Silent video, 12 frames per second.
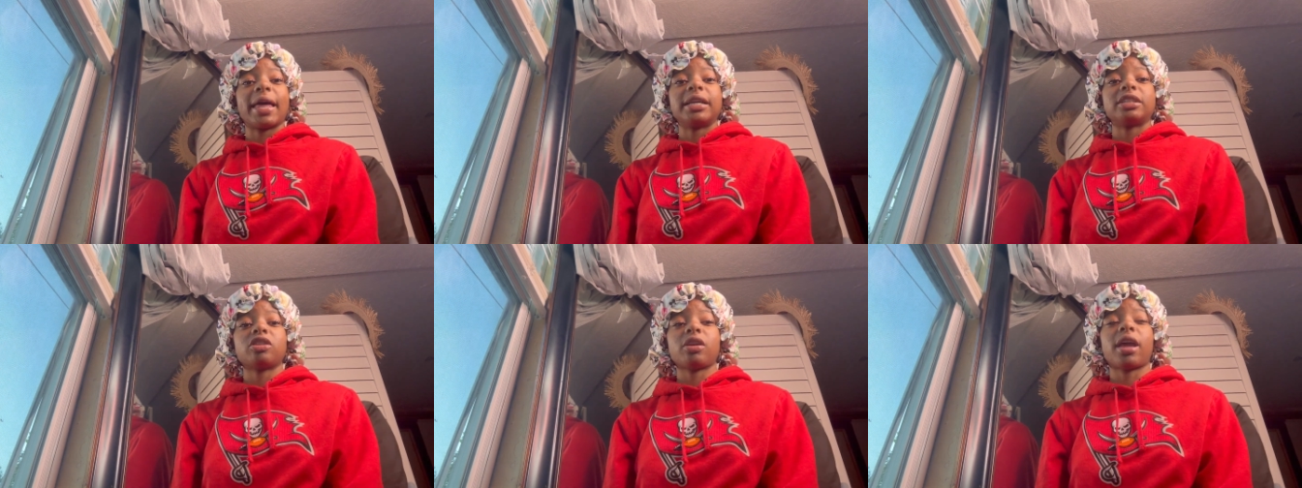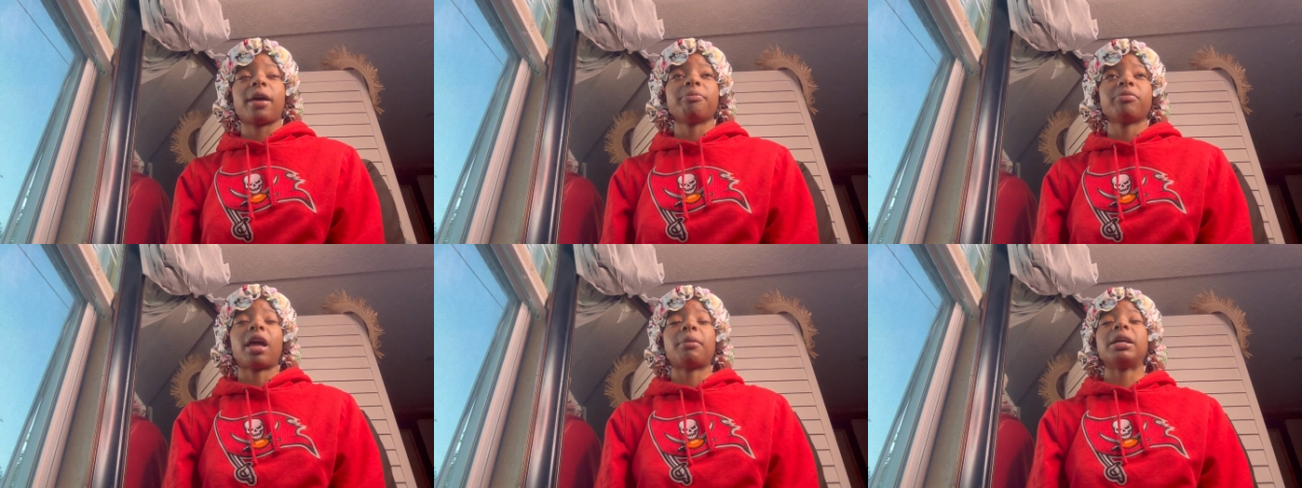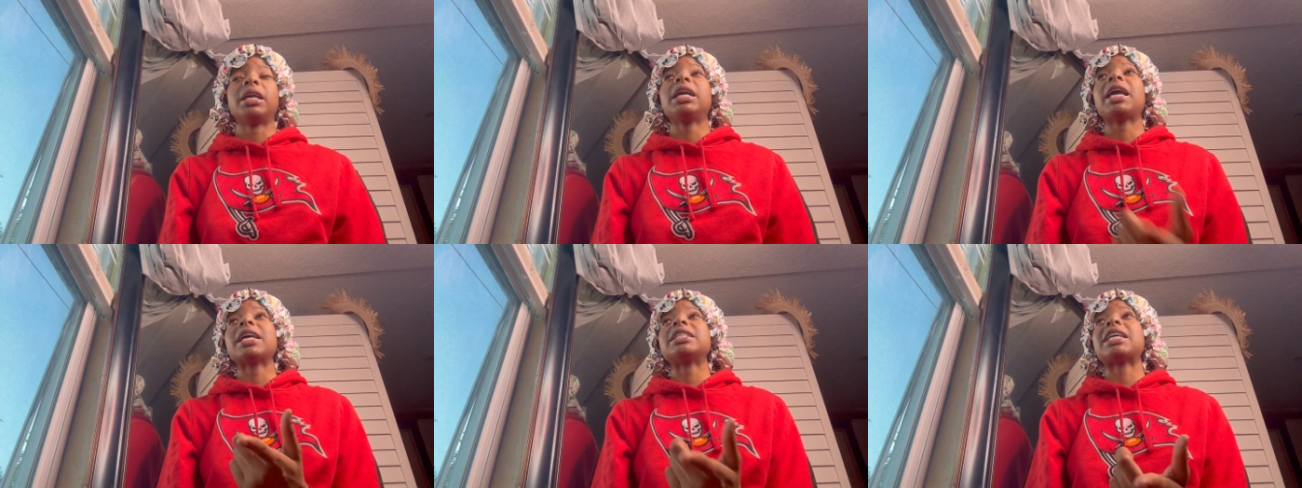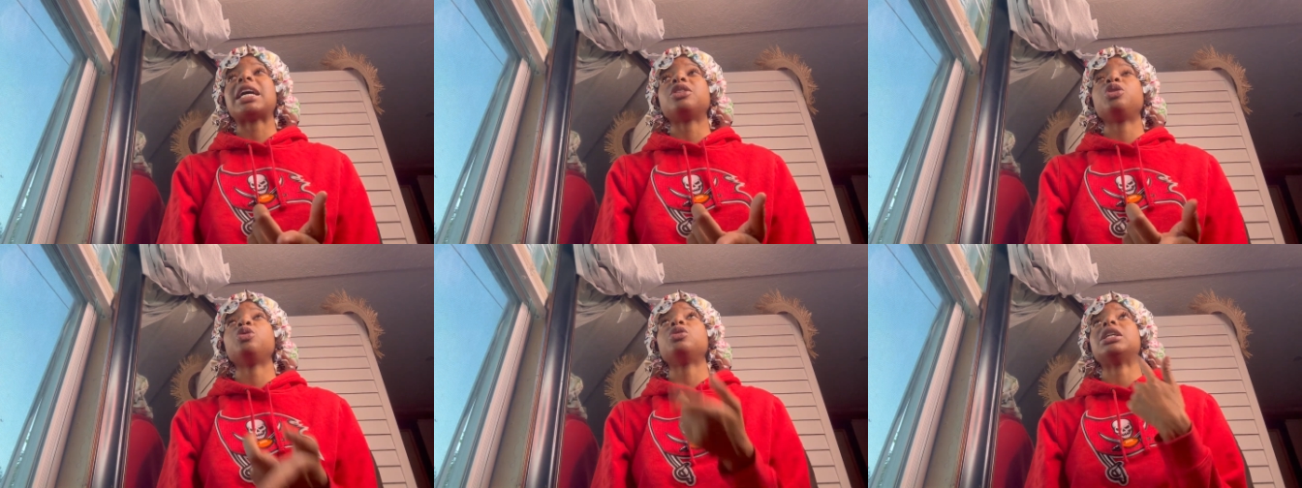So, yeah. I mean, he has
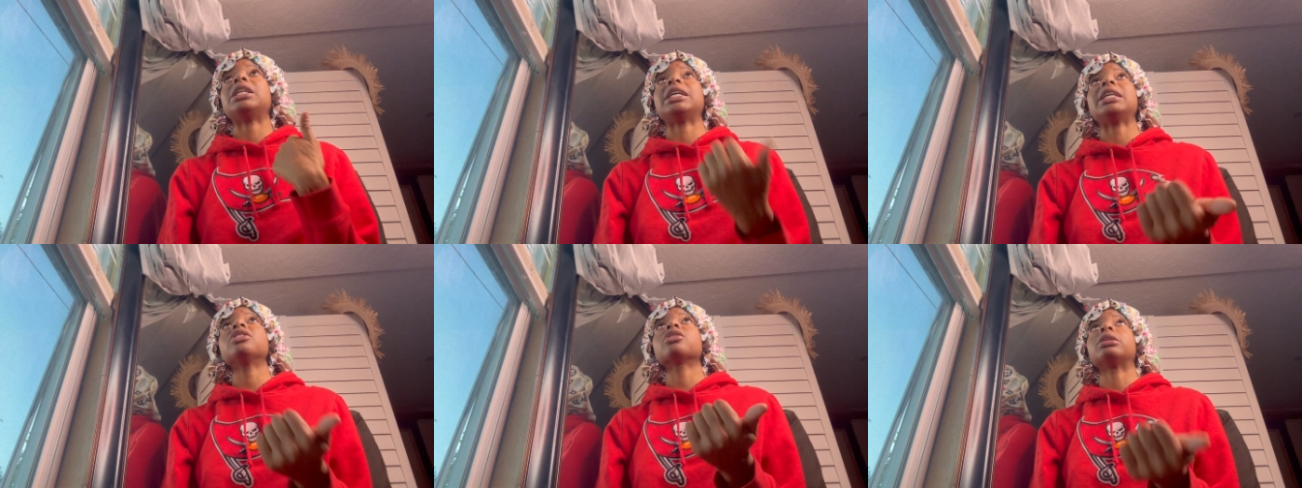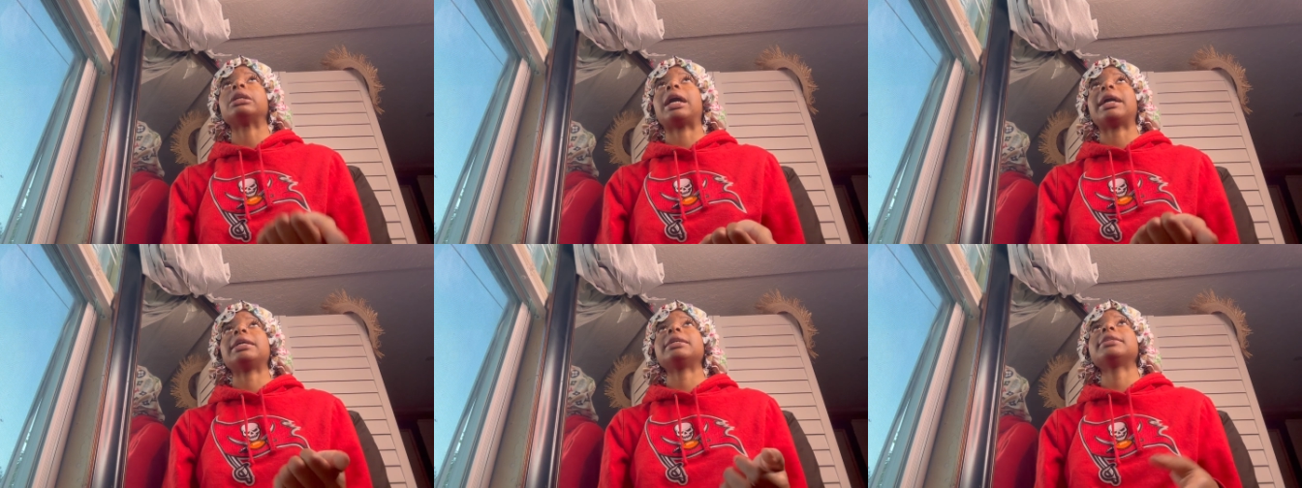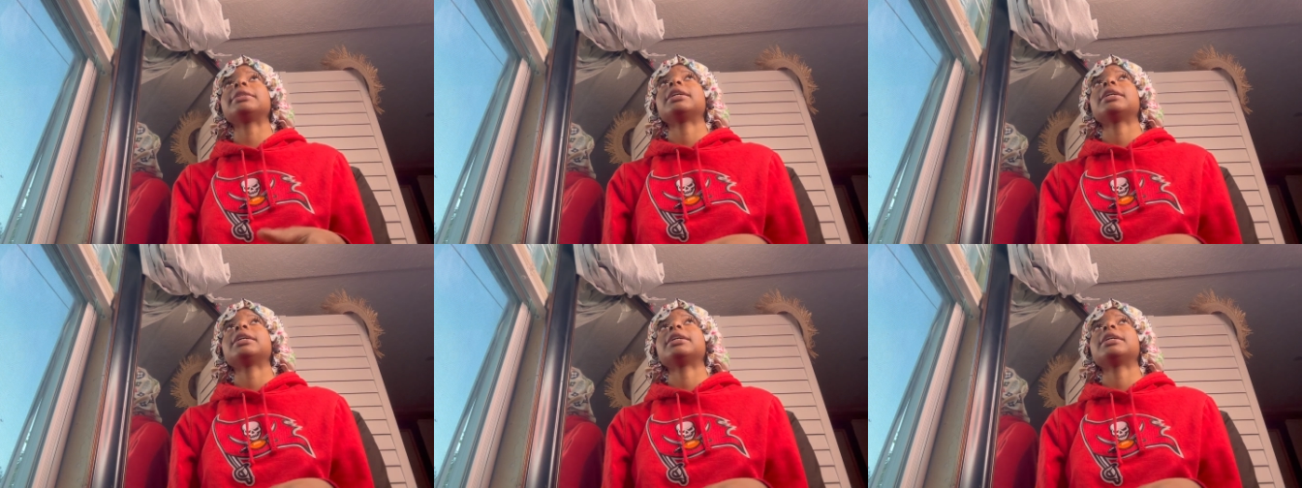tattoos, and his are nice.